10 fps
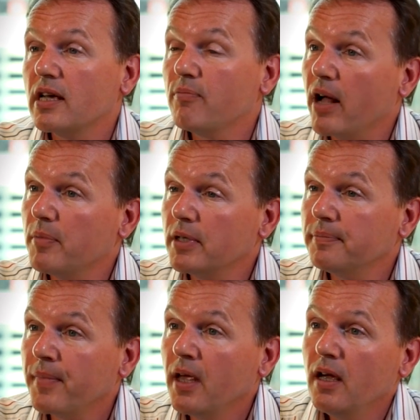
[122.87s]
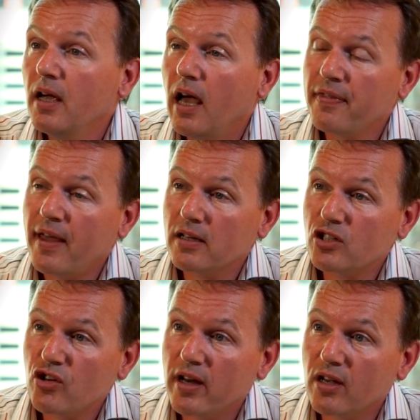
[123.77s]
in Melbourne, and that
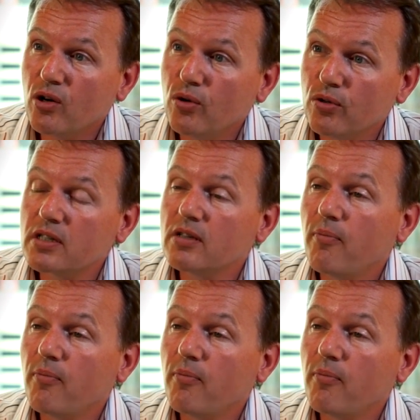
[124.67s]
training course